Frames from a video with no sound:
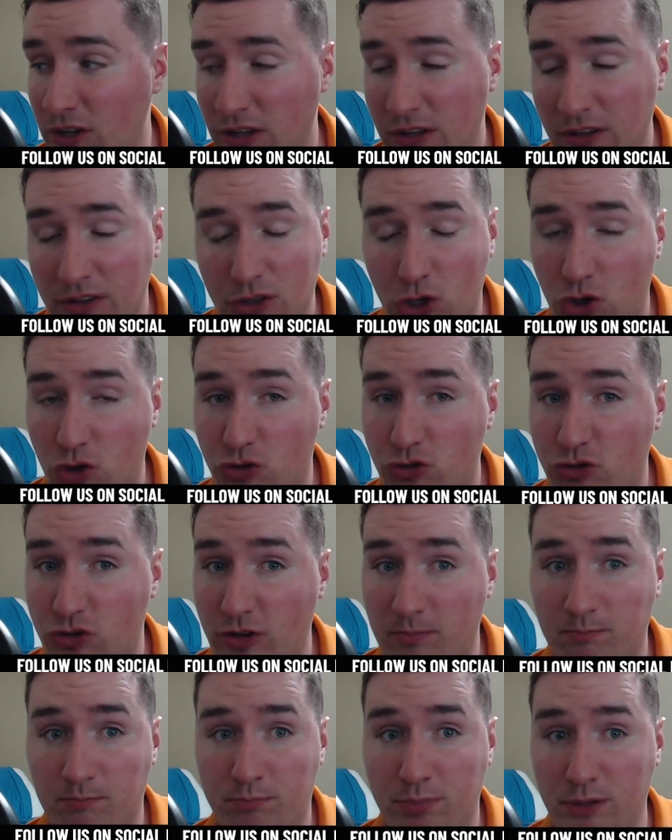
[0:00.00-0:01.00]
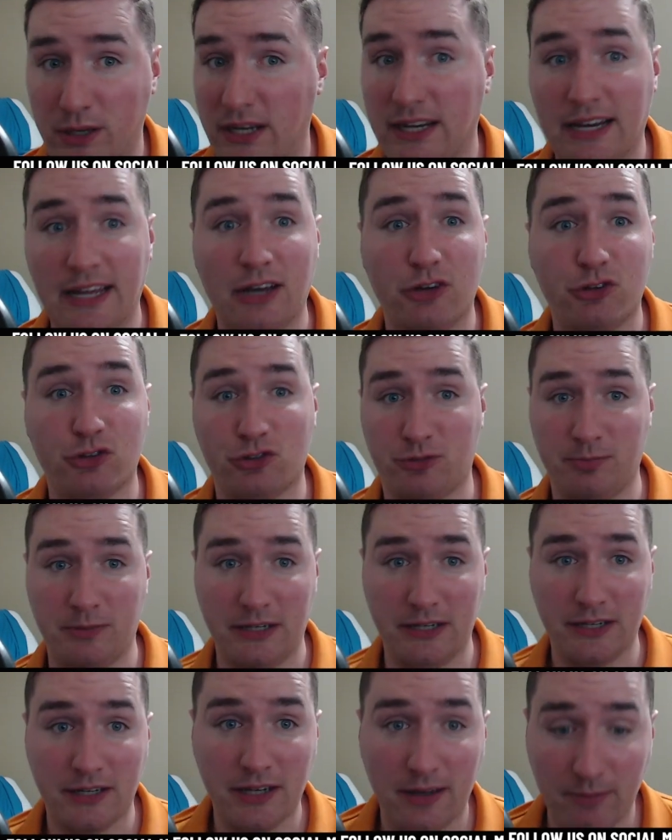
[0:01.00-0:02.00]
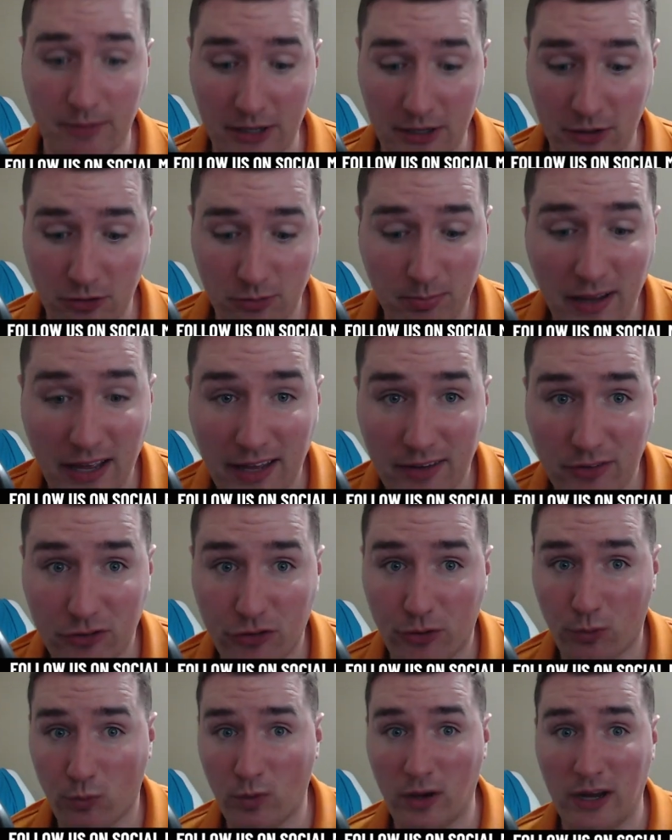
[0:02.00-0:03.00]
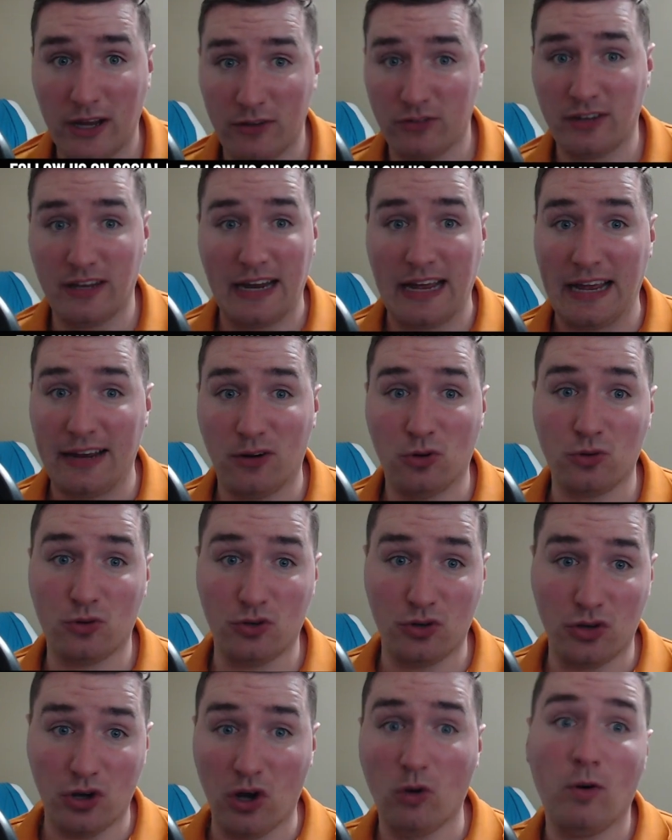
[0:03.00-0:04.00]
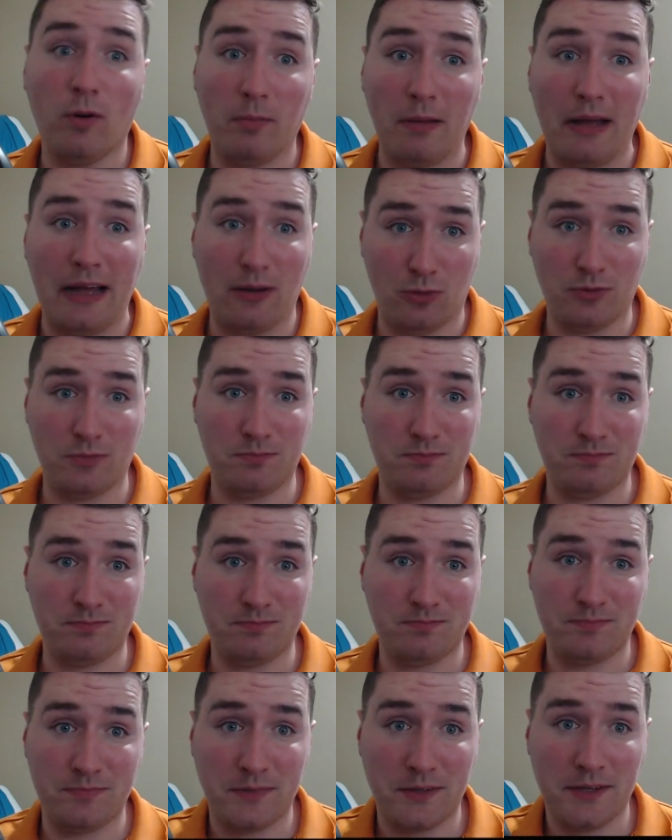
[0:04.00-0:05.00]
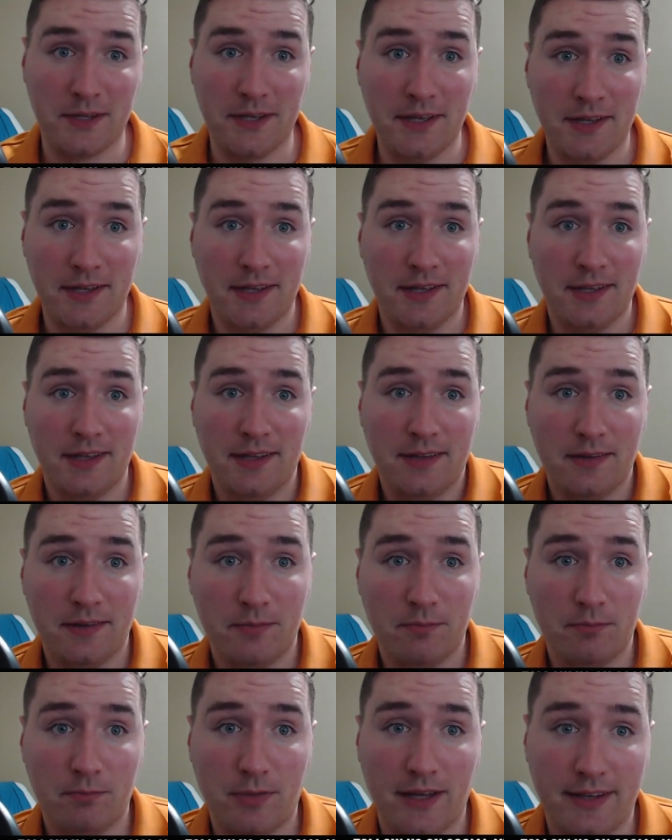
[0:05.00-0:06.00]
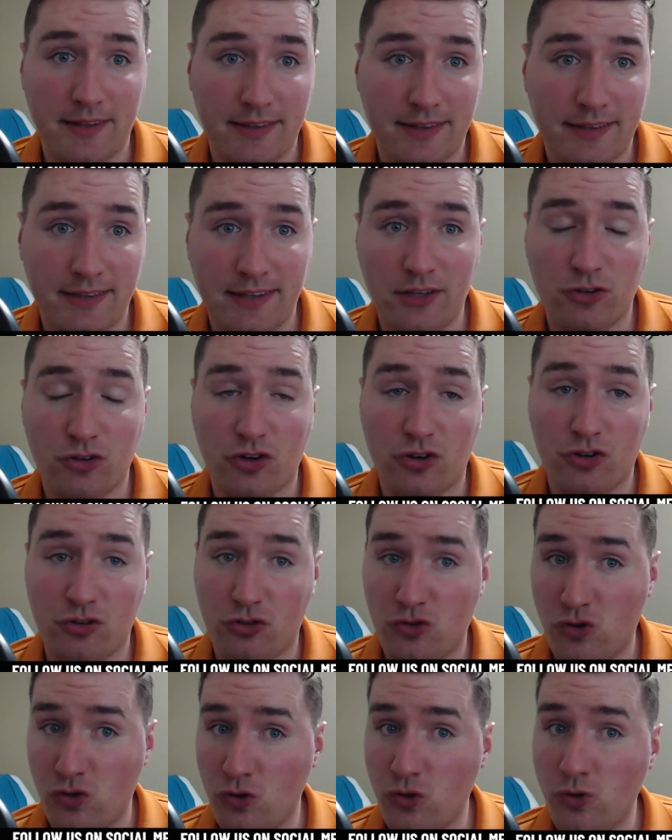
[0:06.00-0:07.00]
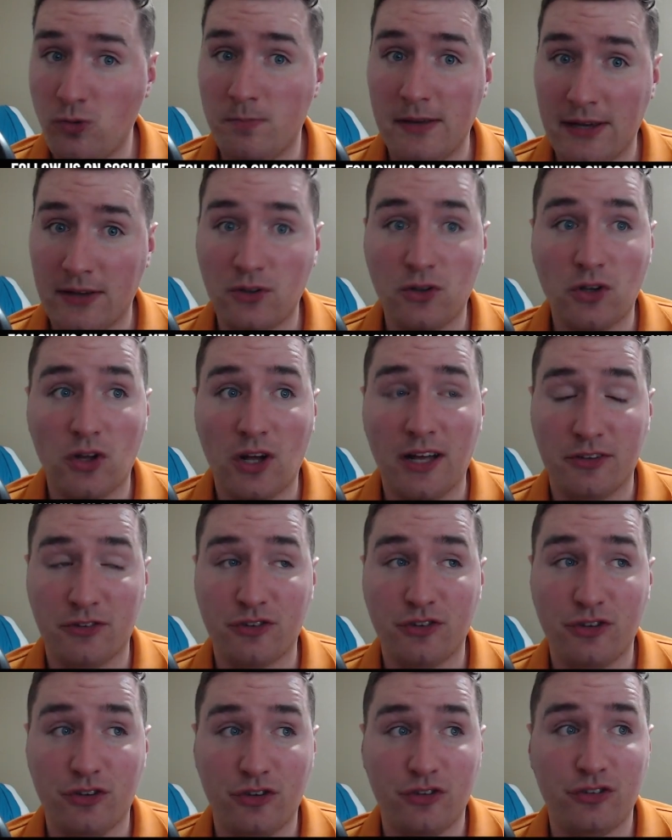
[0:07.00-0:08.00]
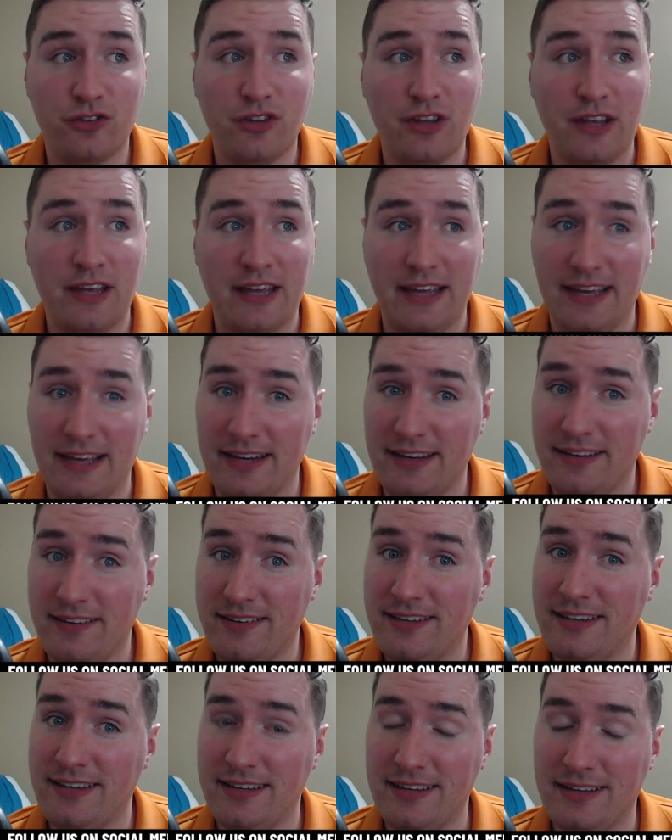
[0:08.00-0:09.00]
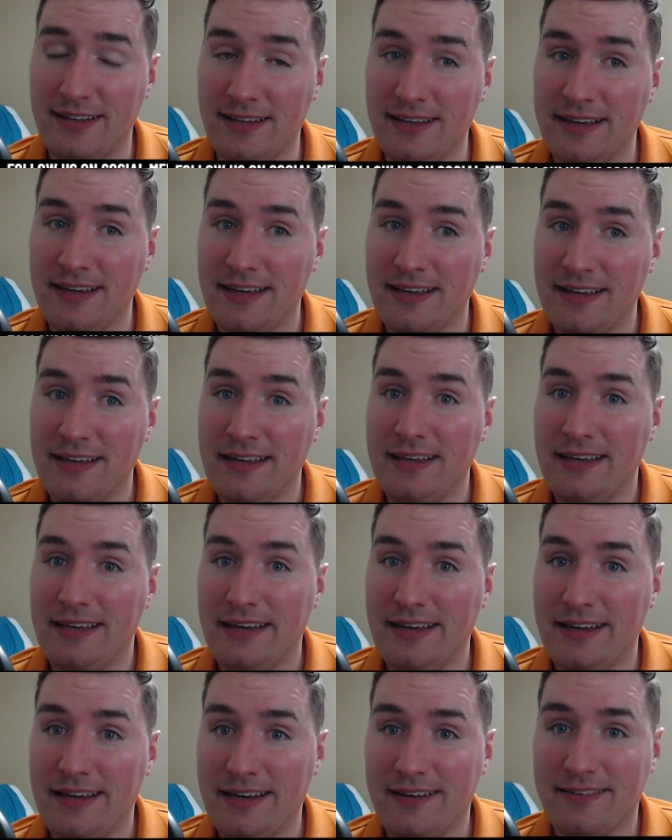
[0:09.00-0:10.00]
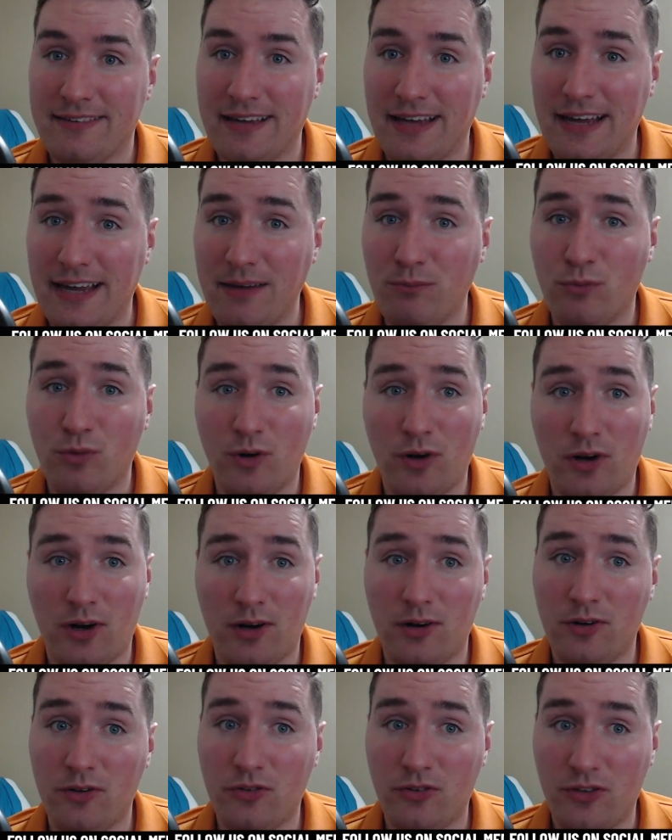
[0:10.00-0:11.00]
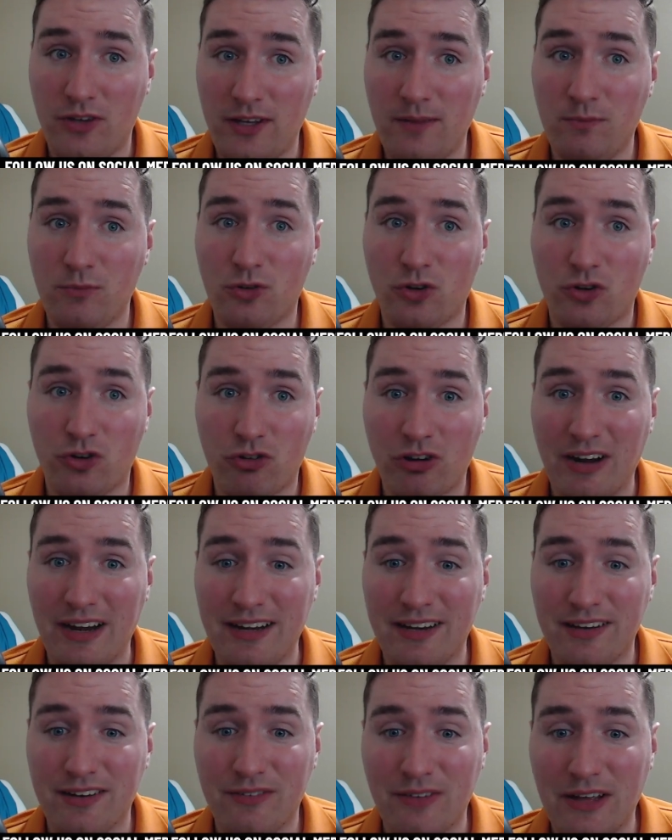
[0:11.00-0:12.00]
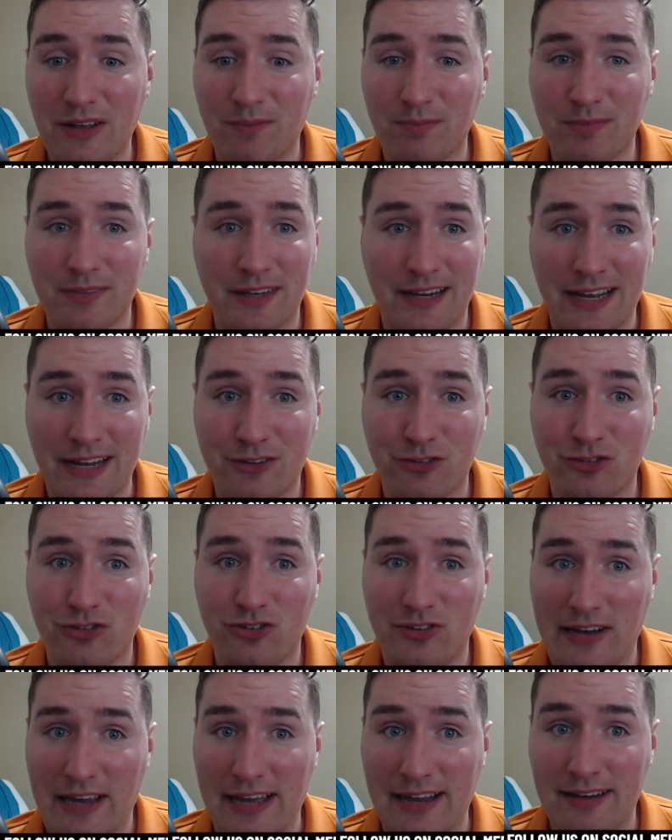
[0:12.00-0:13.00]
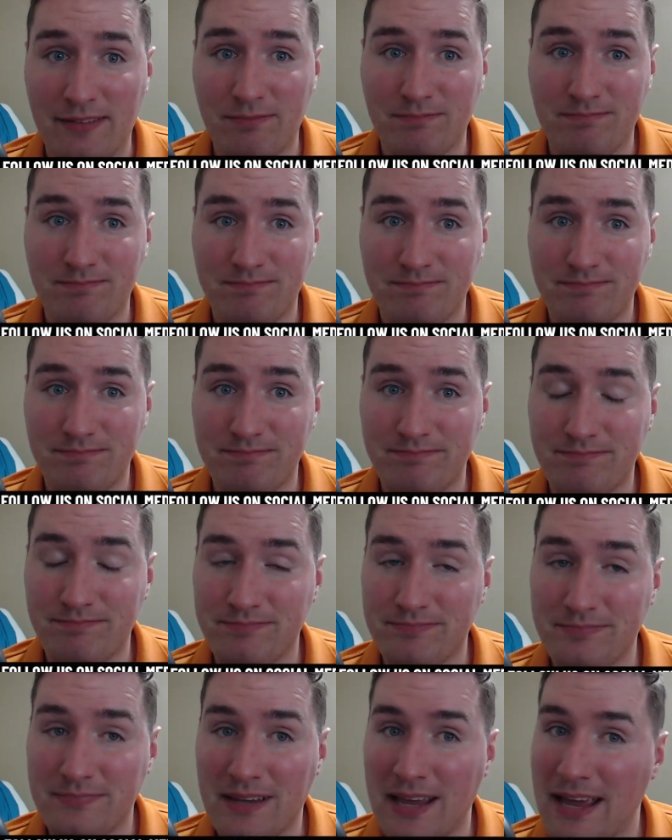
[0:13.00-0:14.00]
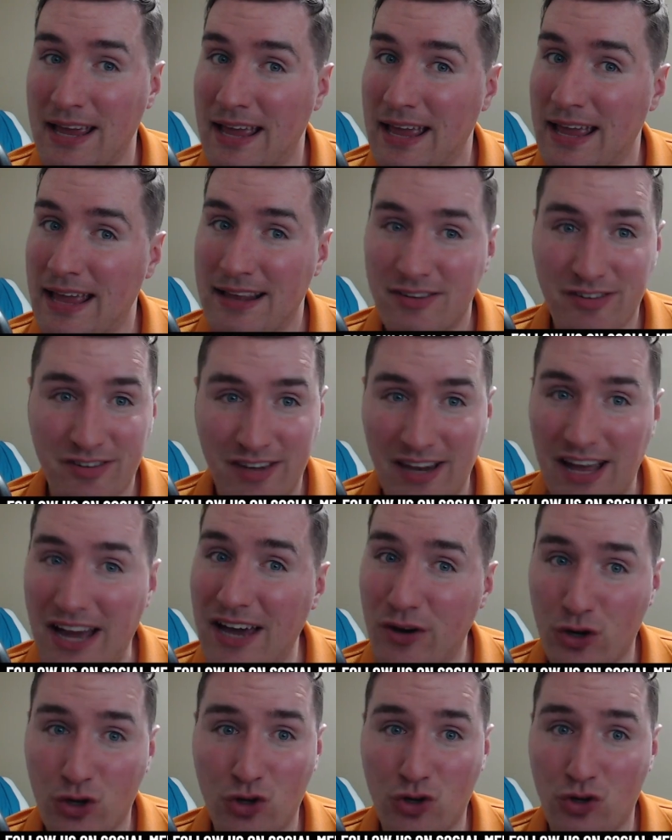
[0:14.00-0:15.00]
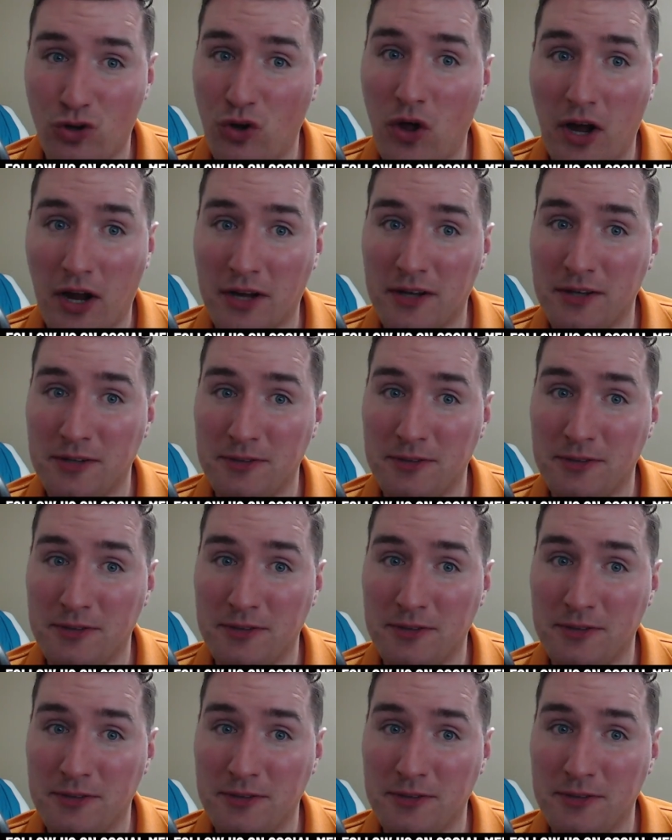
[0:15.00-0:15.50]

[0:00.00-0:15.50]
there's some big announcement coming sponsor-wise that I don't know about. But these are two big losses in a time where teams are trying to develop the next gen. It's not a good look.